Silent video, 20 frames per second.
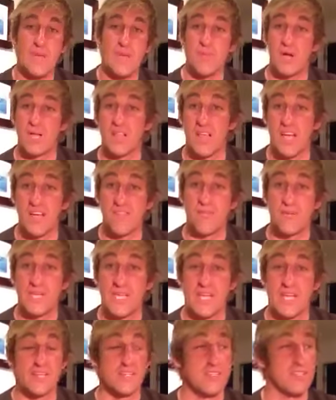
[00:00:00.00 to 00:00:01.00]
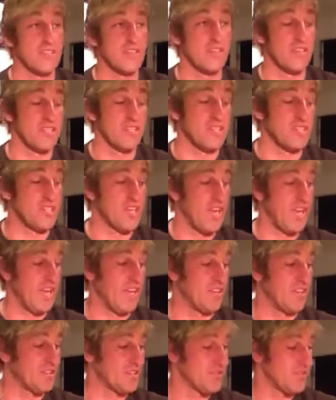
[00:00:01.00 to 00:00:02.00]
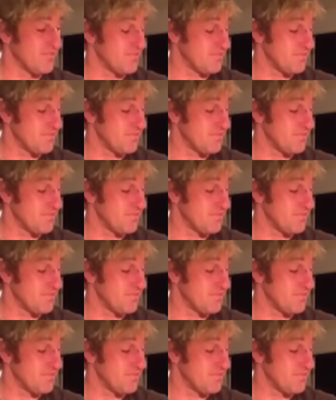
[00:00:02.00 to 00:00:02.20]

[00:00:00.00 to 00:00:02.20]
my life began to slowly change.